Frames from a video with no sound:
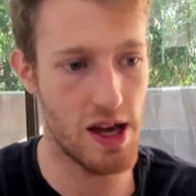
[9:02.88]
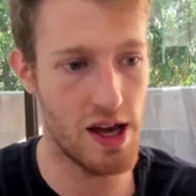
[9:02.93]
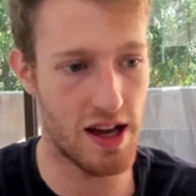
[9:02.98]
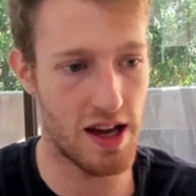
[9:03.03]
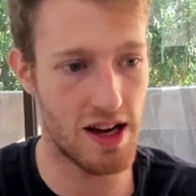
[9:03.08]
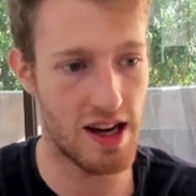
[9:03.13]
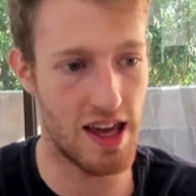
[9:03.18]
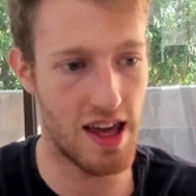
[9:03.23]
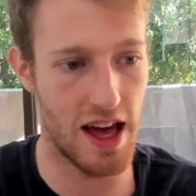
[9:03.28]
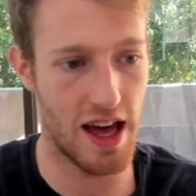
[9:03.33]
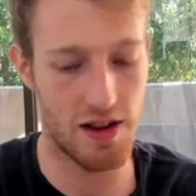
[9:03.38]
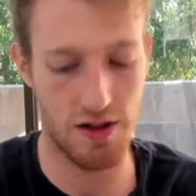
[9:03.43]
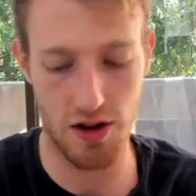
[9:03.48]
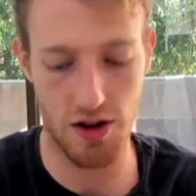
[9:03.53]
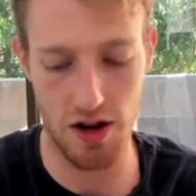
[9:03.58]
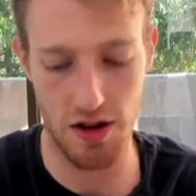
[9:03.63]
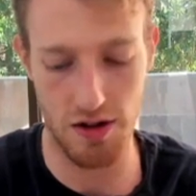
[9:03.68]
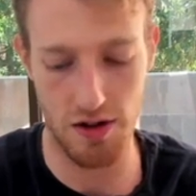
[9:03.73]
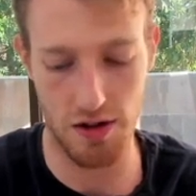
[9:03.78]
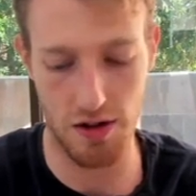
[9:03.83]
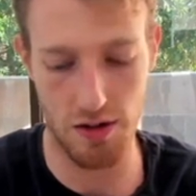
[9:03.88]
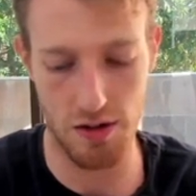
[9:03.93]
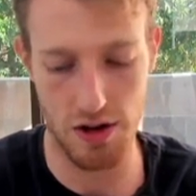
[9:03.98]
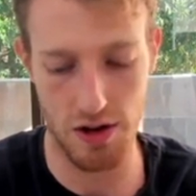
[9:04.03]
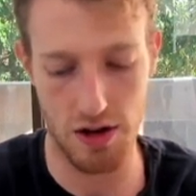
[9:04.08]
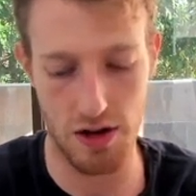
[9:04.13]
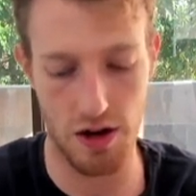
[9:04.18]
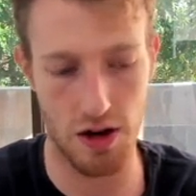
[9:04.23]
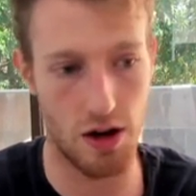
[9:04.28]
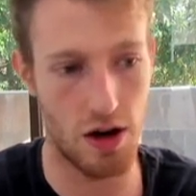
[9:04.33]
can get
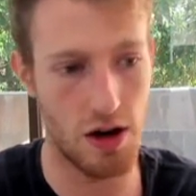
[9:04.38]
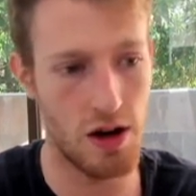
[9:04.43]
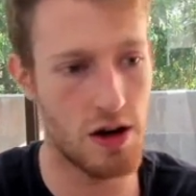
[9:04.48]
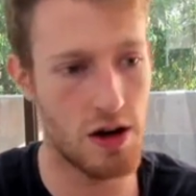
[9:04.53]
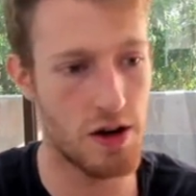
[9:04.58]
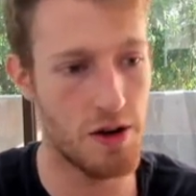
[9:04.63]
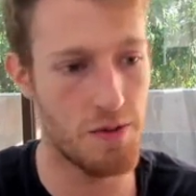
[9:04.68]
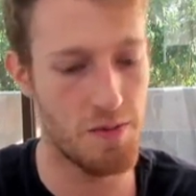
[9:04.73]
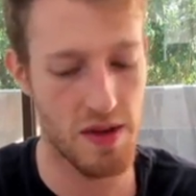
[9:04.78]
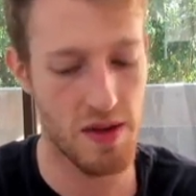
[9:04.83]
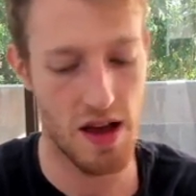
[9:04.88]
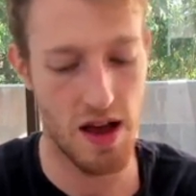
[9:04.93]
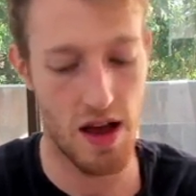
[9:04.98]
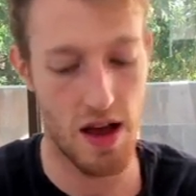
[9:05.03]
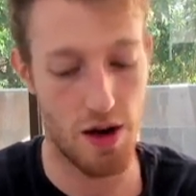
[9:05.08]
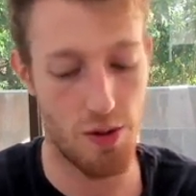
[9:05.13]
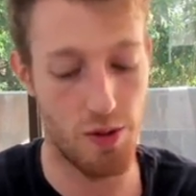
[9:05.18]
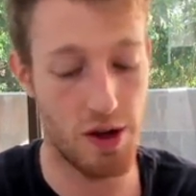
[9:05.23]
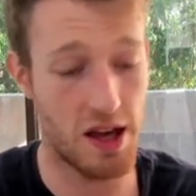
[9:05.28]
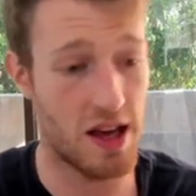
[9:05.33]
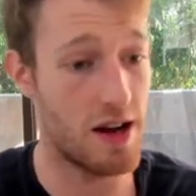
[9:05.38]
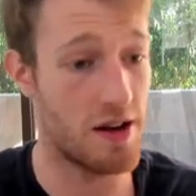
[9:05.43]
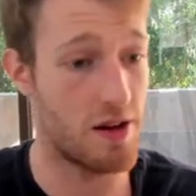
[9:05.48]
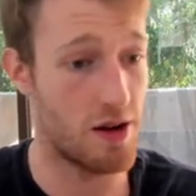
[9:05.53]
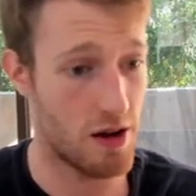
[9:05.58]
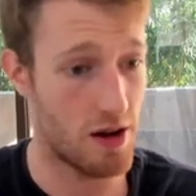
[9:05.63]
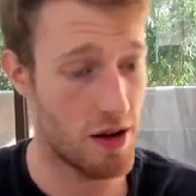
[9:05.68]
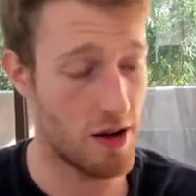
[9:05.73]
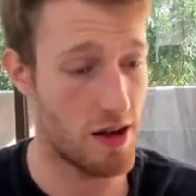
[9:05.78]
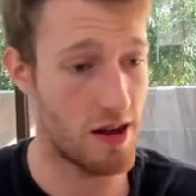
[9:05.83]
console.log. We can
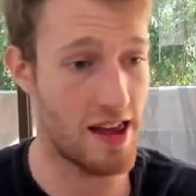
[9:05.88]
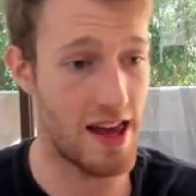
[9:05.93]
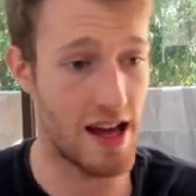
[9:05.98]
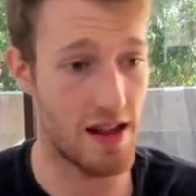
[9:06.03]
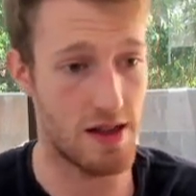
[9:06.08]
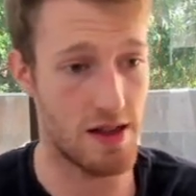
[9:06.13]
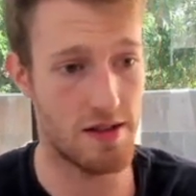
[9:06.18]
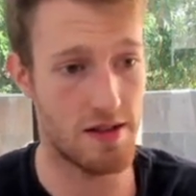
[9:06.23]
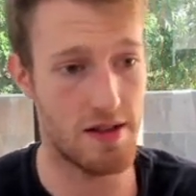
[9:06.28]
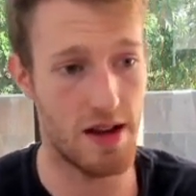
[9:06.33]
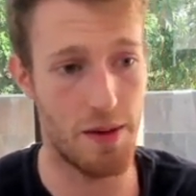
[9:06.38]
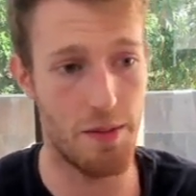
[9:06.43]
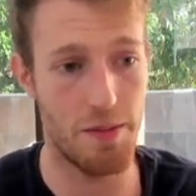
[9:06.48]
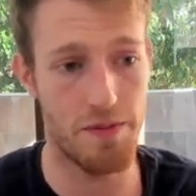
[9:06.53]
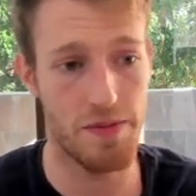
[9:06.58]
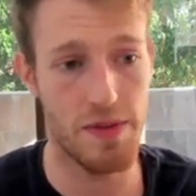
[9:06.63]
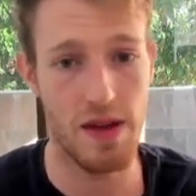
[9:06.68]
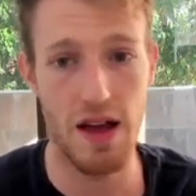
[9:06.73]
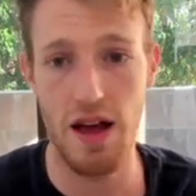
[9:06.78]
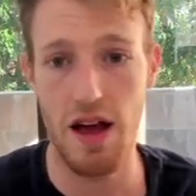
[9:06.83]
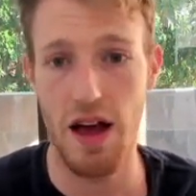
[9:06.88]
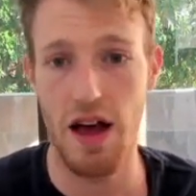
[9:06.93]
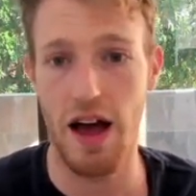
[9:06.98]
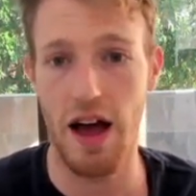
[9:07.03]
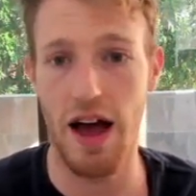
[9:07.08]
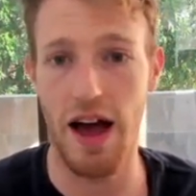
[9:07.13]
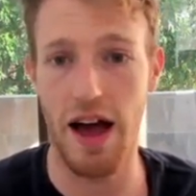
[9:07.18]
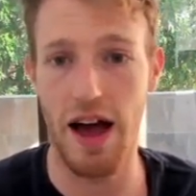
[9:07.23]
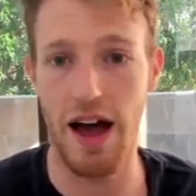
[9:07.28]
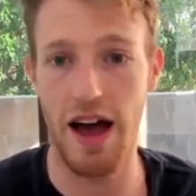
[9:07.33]
get the sum.
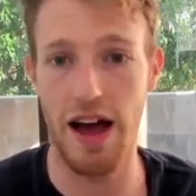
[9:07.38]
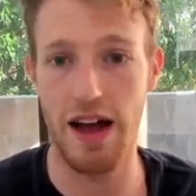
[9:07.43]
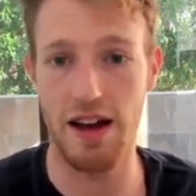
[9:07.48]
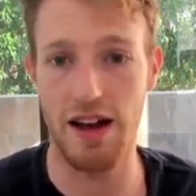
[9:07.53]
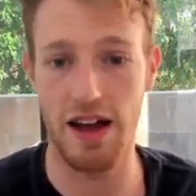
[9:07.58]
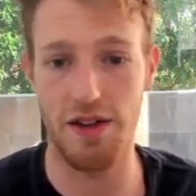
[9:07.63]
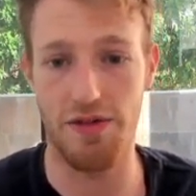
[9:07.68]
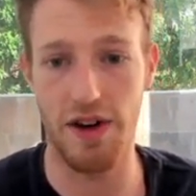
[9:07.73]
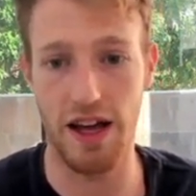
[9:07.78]
And if I